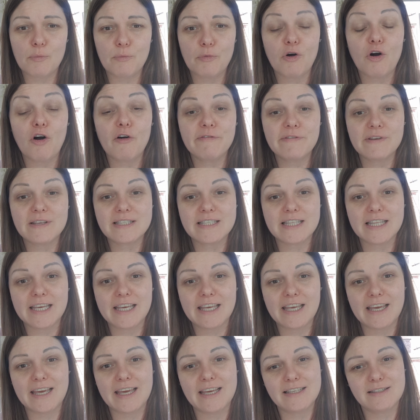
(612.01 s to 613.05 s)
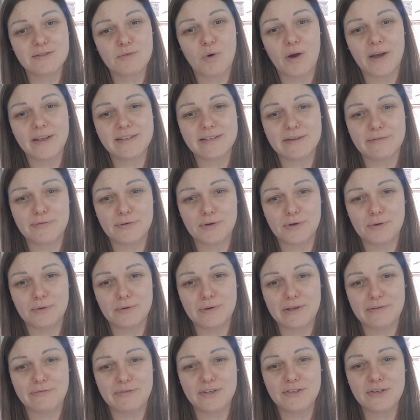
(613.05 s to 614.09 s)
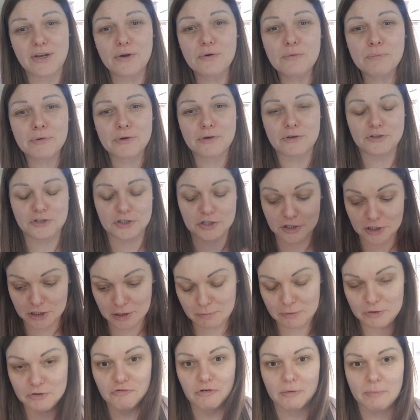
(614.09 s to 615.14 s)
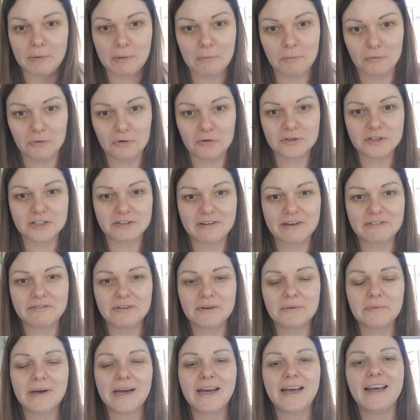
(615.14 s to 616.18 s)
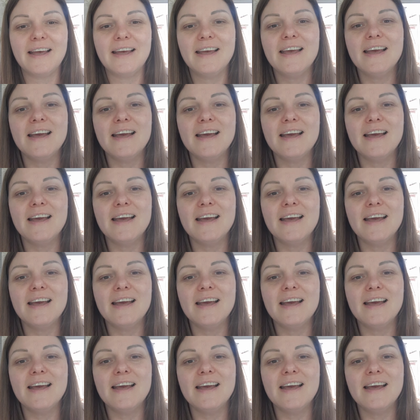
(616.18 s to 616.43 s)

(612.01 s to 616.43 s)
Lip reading: but obviously it's quite difficult if you don't because you're going to be dripping water everywhere.